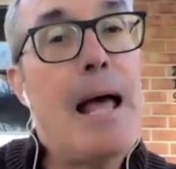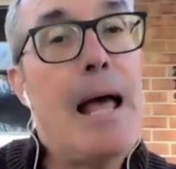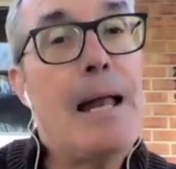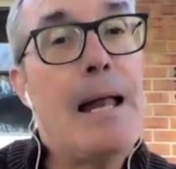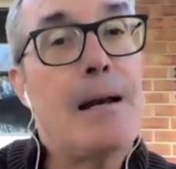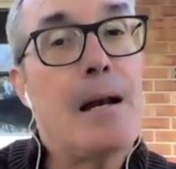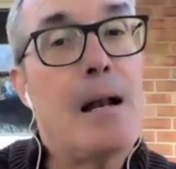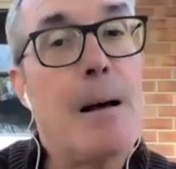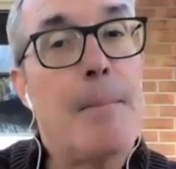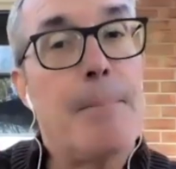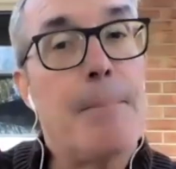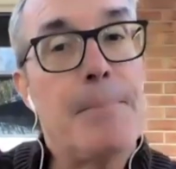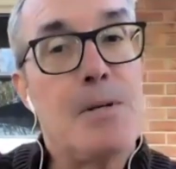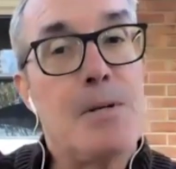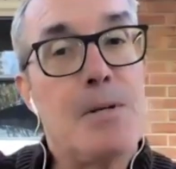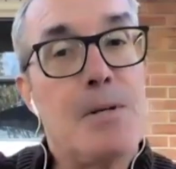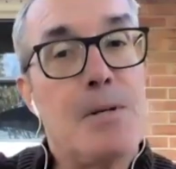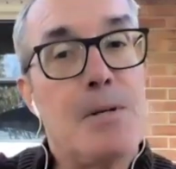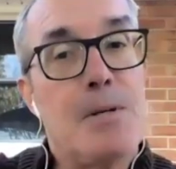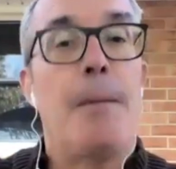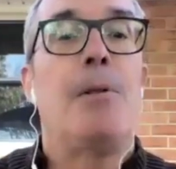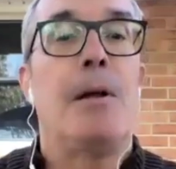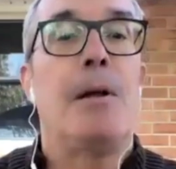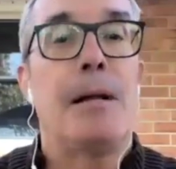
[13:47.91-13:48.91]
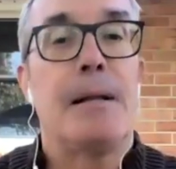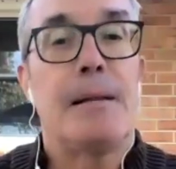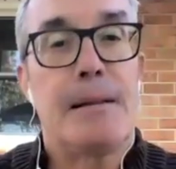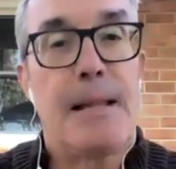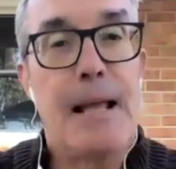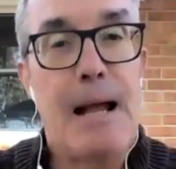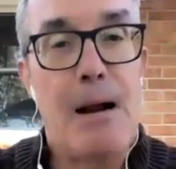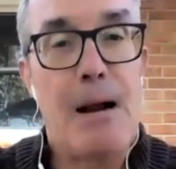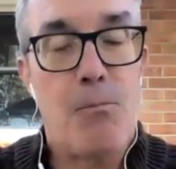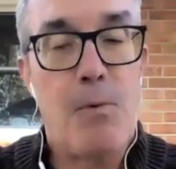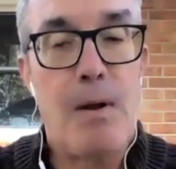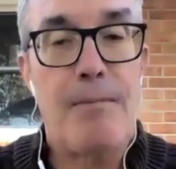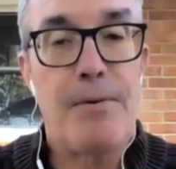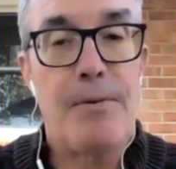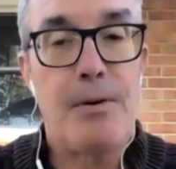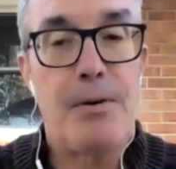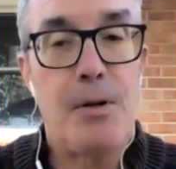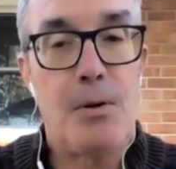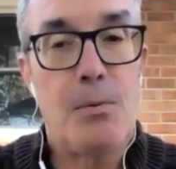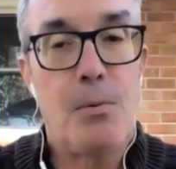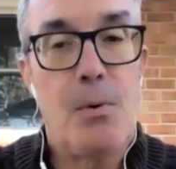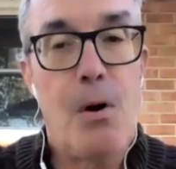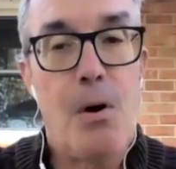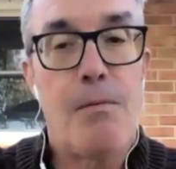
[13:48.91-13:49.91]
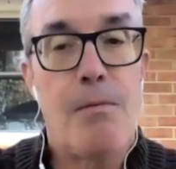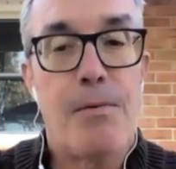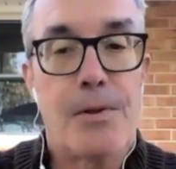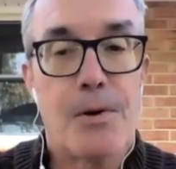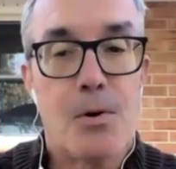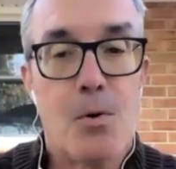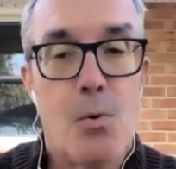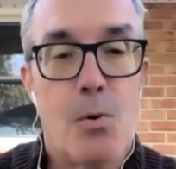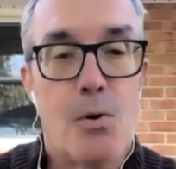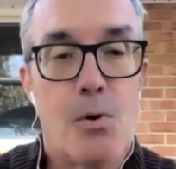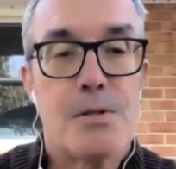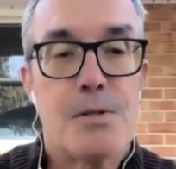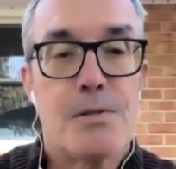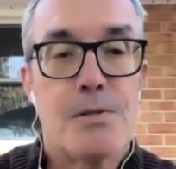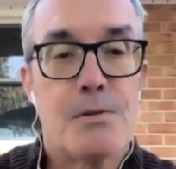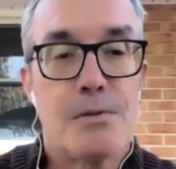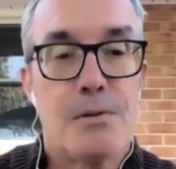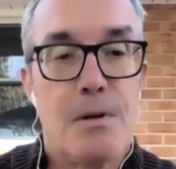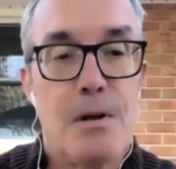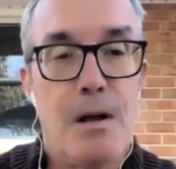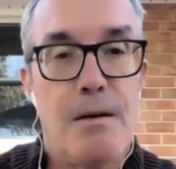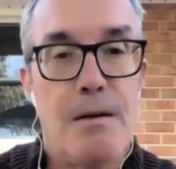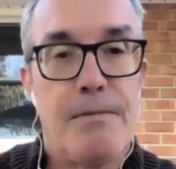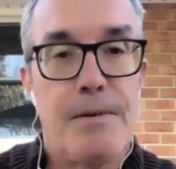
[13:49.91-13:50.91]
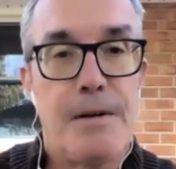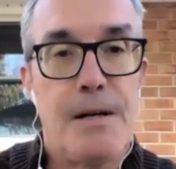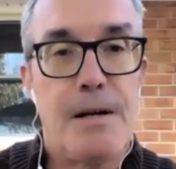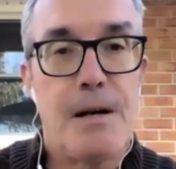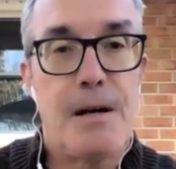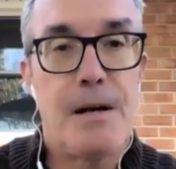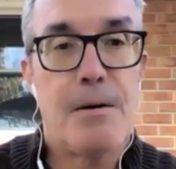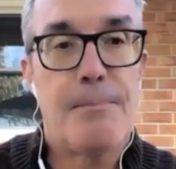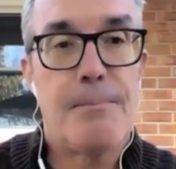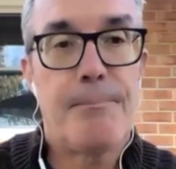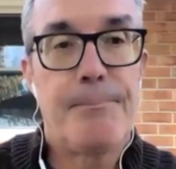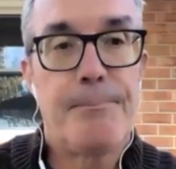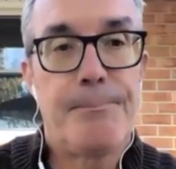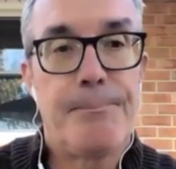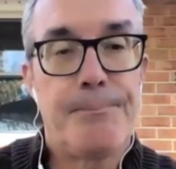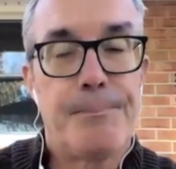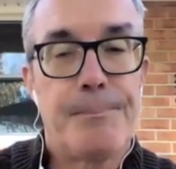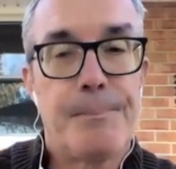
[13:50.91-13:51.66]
ended up doubling that revenue over the course of a year.